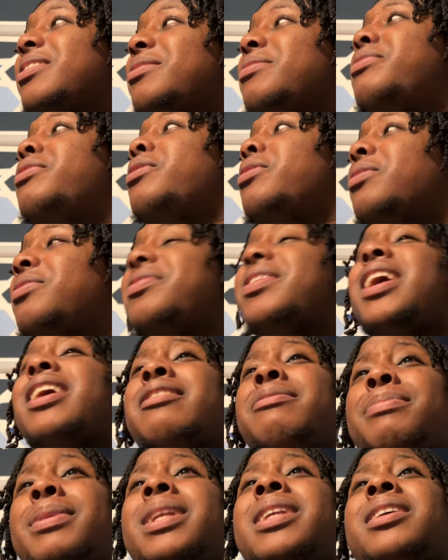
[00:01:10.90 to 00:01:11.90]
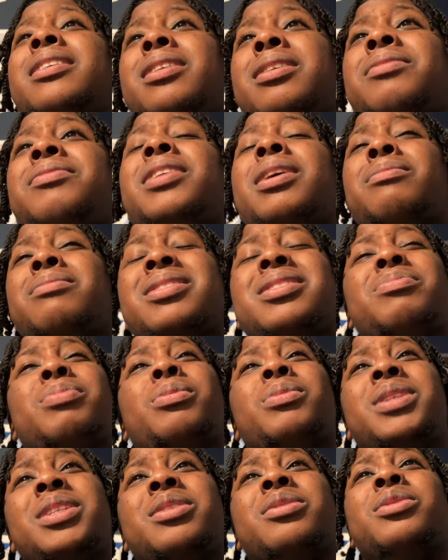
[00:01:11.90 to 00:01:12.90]
4 or 5 billion of them was
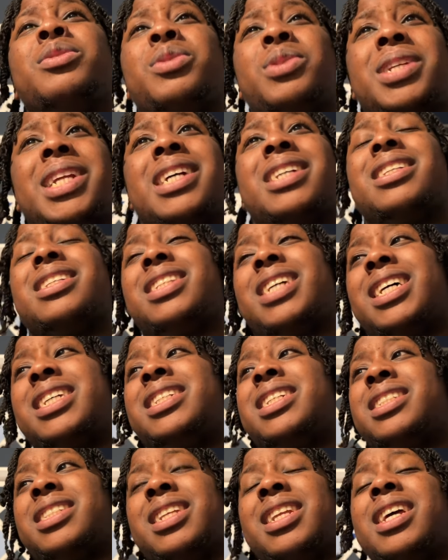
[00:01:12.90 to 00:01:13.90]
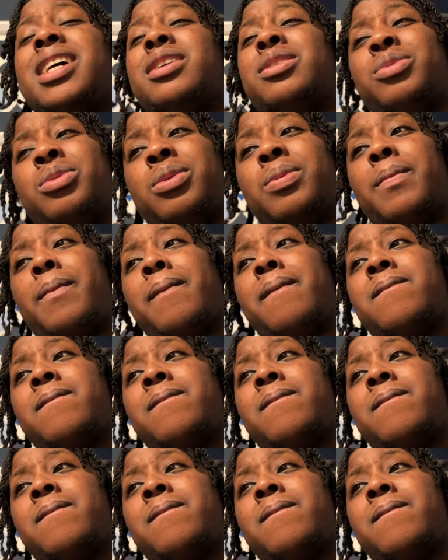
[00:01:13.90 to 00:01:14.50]
probably still doing exercise yesterday as well.